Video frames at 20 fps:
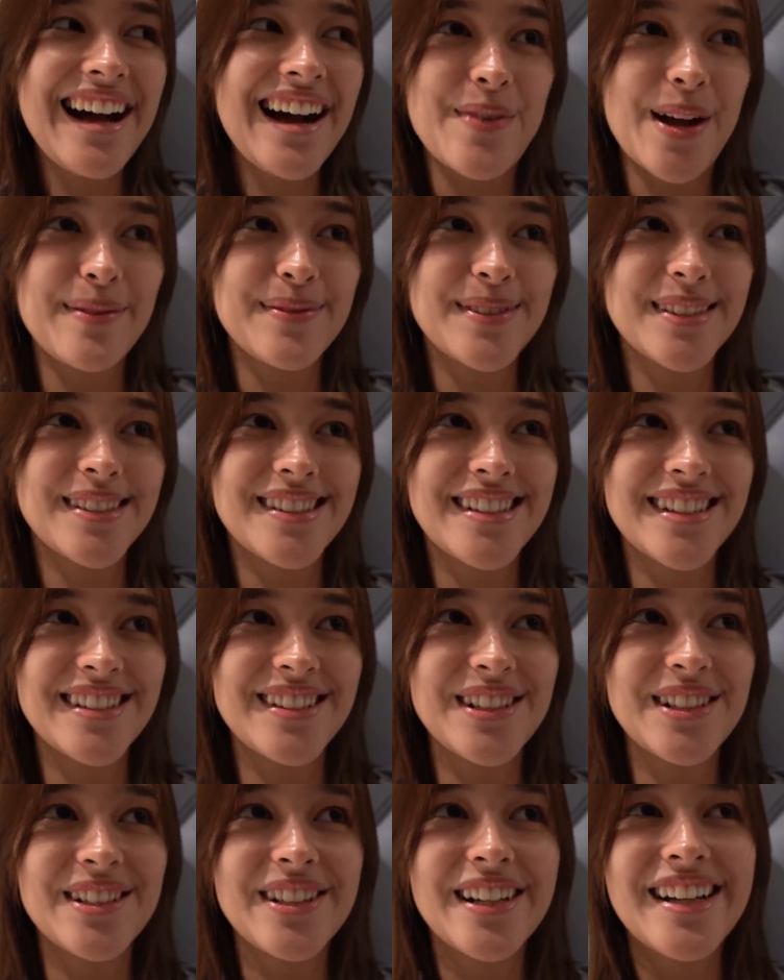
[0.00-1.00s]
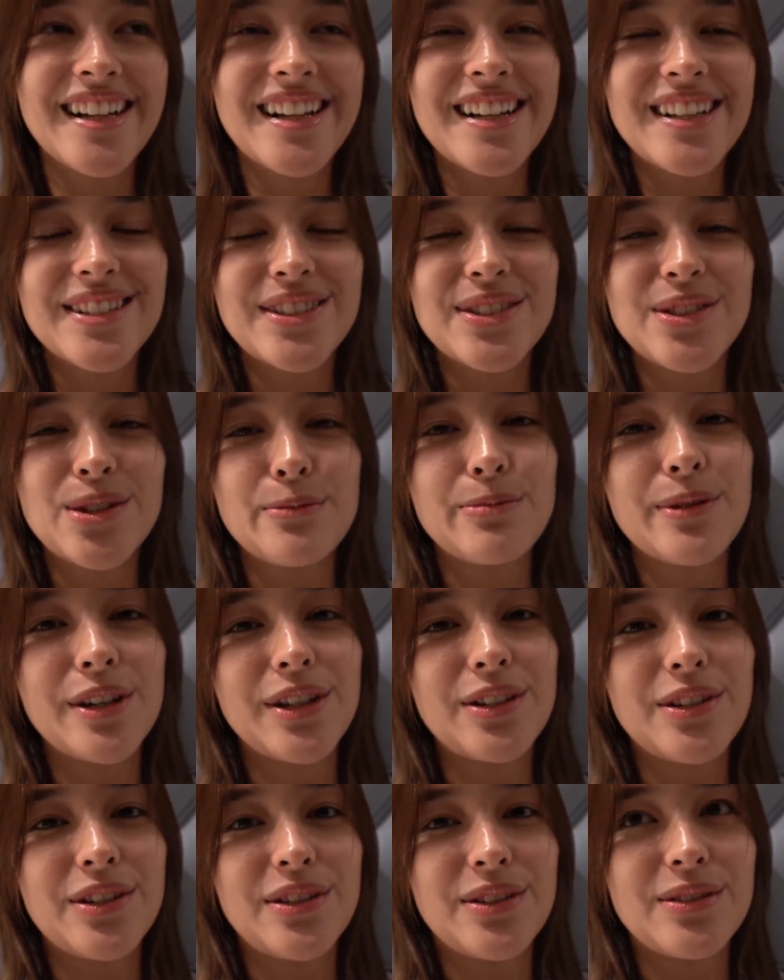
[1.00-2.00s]
I'm still super
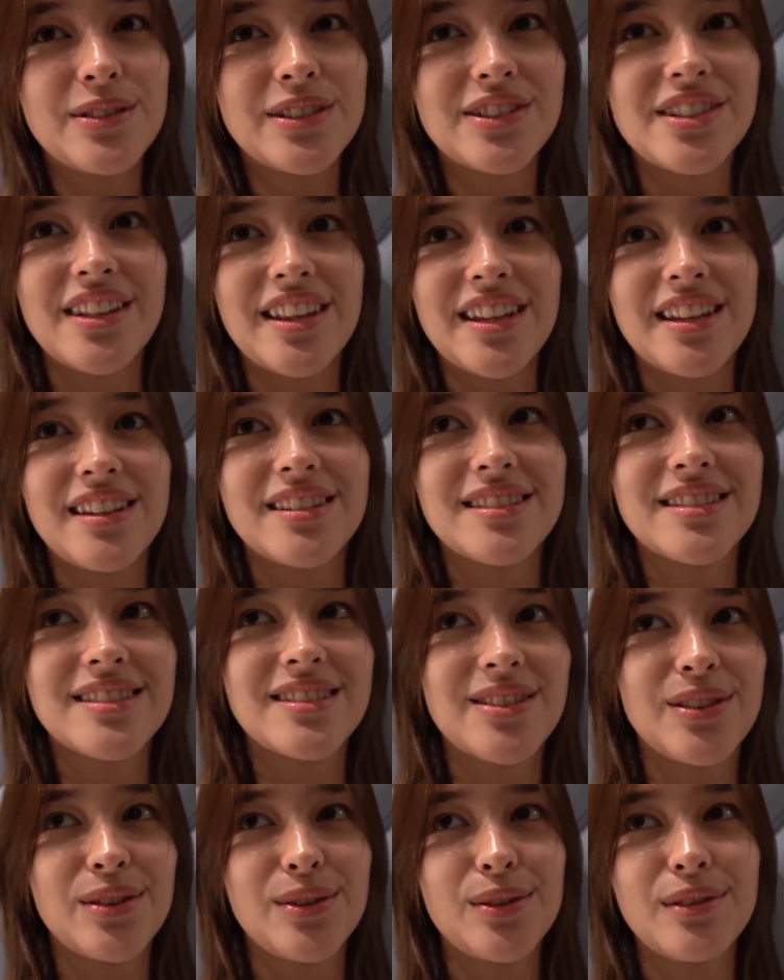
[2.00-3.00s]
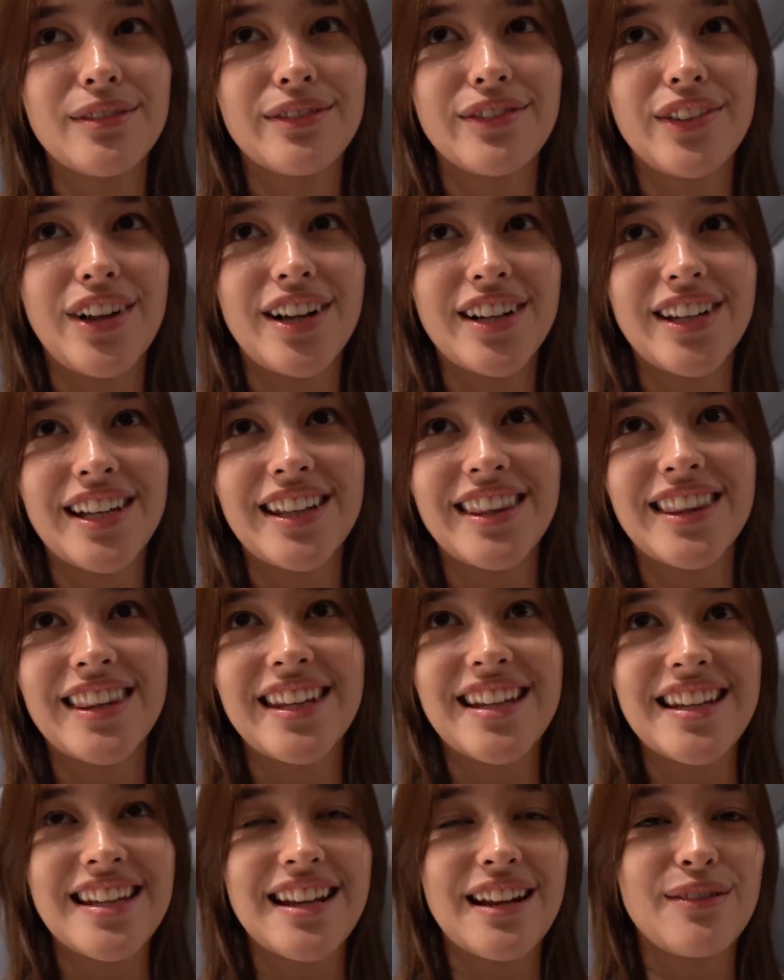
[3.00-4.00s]
new to this whole vlogging
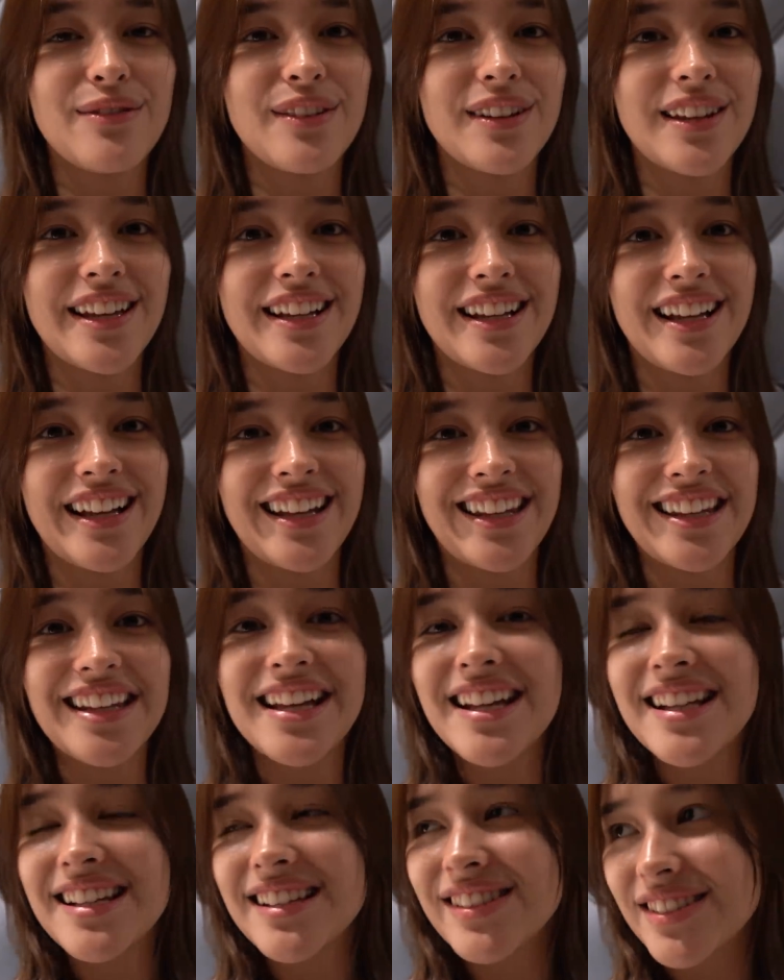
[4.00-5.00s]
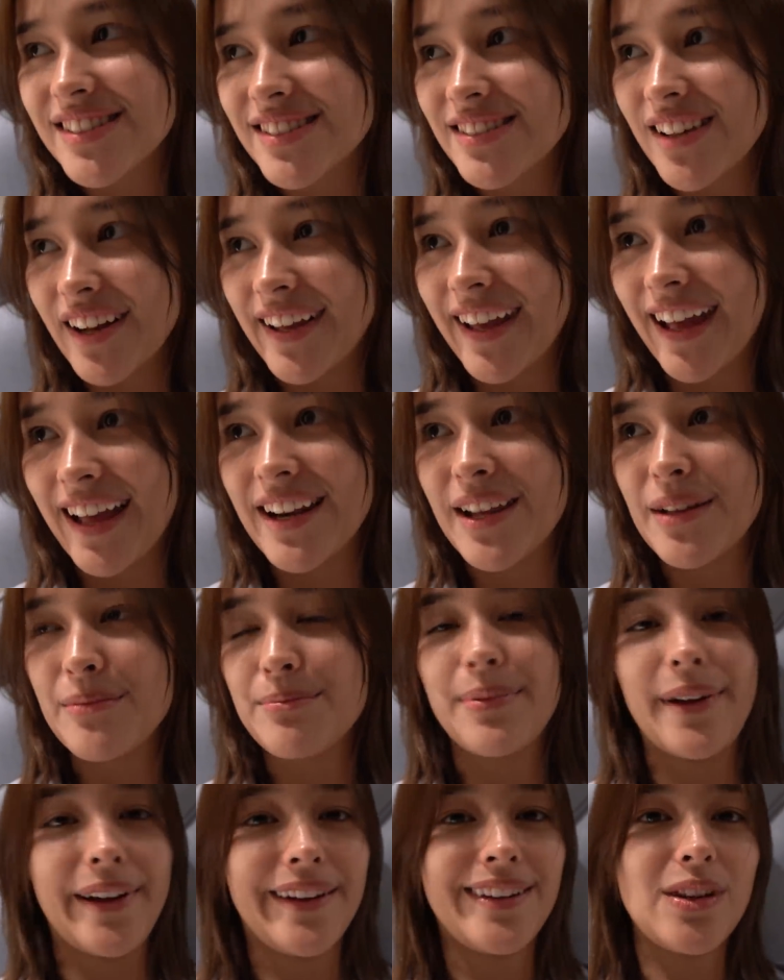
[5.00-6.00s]
thing, and I feel like I suck at
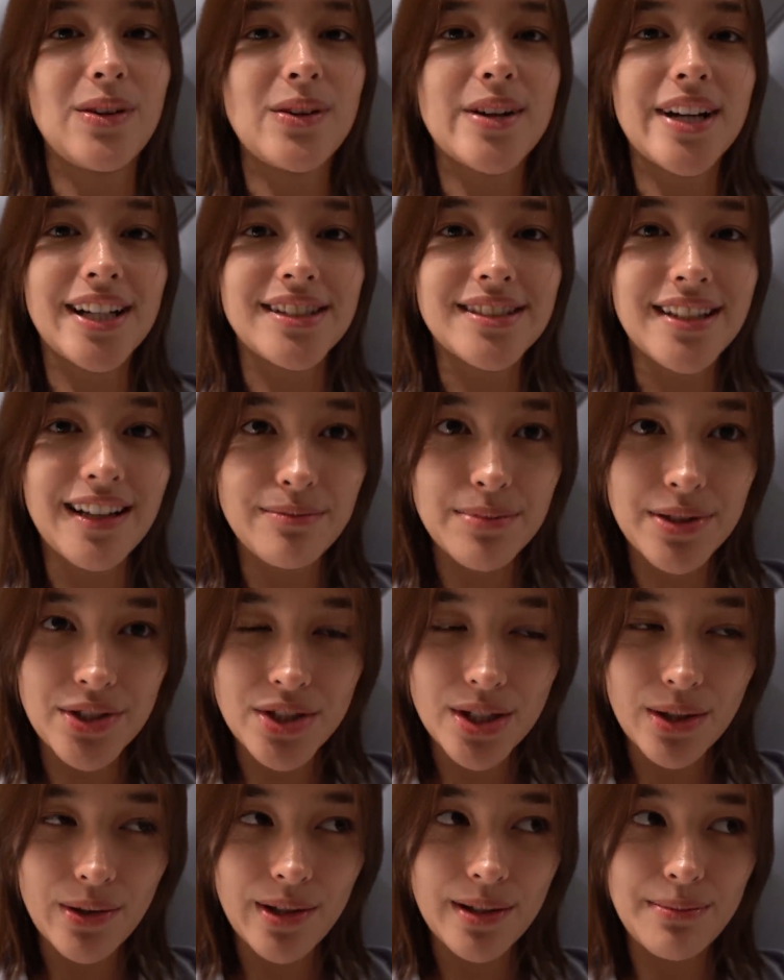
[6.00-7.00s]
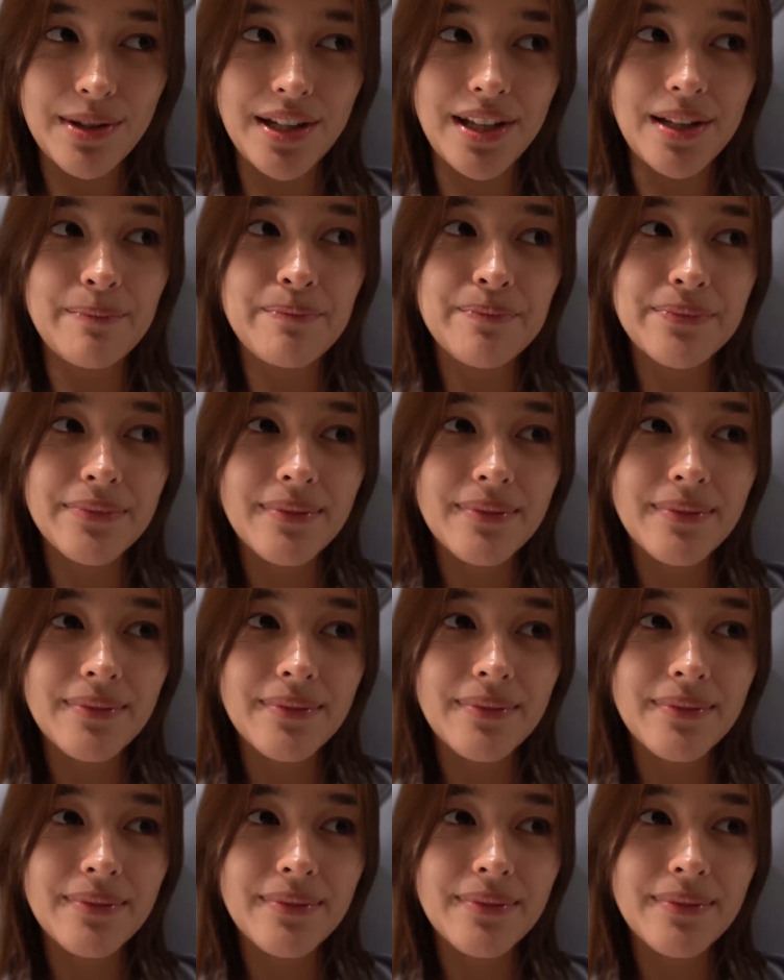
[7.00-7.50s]
it, but you guys have been showing me